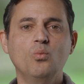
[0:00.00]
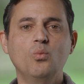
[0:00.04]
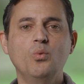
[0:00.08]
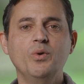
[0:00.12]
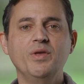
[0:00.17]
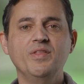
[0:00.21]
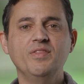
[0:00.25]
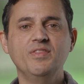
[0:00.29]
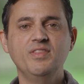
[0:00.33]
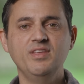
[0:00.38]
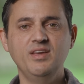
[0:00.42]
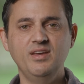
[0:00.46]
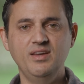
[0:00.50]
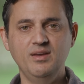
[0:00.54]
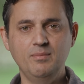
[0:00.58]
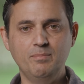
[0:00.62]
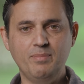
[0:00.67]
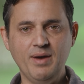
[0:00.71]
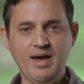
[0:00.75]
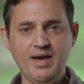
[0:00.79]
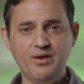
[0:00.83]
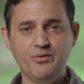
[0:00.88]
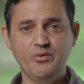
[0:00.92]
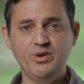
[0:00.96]
When the
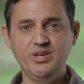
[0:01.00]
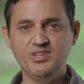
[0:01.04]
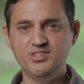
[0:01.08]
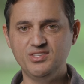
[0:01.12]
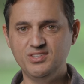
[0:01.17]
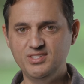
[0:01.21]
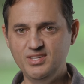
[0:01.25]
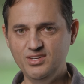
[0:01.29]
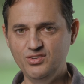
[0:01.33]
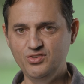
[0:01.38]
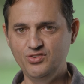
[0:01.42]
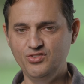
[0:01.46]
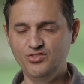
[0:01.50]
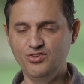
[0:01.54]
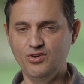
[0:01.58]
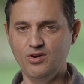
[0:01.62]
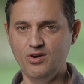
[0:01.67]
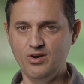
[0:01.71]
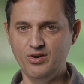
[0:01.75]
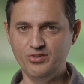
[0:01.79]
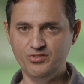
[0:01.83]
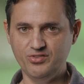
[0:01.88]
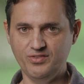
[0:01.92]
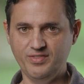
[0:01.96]
battery is
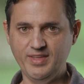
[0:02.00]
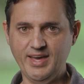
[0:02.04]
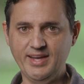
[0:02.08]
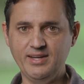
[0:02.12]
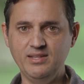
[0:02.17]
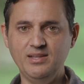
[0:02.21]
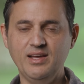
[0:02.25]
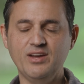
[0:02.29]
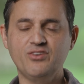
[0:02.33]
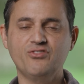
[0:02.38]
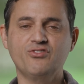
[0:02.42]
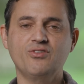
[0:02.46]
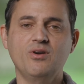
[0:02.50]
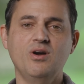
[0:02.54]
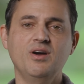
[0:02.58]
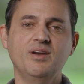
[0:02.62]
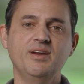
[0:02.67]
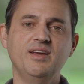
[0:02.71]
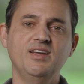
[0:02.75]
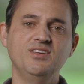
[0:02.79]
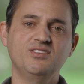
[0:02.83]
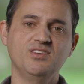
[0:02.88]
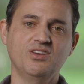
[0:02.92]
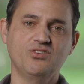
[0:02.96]
discharged, that electron
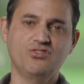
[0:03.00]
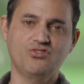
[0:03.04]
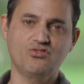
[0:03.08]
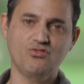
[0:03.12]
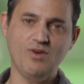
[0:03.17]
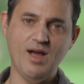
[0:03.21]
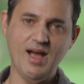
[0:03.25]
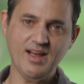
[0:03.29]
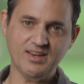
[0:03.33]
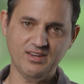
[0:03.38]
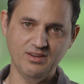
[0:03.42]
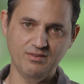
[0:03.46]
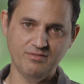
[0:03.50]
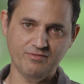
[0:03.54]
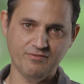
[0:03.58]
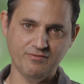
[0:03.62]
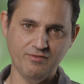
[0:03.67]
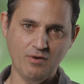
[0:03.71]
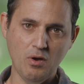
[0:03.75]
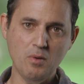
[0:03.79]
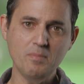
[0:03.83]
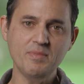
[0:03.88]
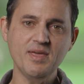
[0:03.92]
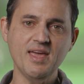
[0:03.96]
is extracted
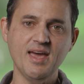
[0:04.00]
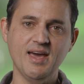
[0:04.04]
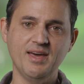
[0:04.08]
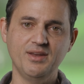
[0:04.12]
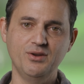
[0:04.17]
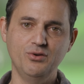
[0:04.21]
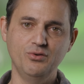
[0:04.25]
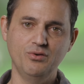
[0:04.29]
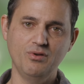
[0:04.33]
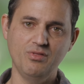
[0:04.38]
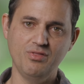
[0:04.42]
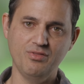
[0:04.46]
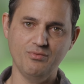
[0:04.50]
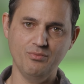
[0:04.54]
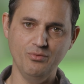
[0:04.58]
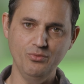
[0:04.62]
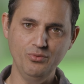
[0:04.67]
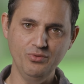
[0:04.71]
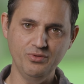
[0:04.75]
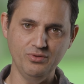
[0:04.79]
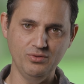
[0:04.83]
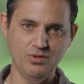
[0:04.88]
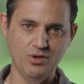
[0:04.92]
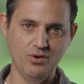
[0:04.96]
from the anode
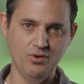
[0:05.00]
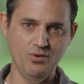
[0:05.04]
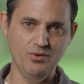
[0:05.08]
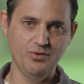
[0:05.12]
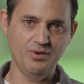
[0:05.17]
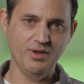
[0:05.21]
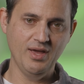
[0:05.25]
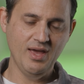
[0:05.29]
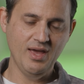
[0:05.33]
through the load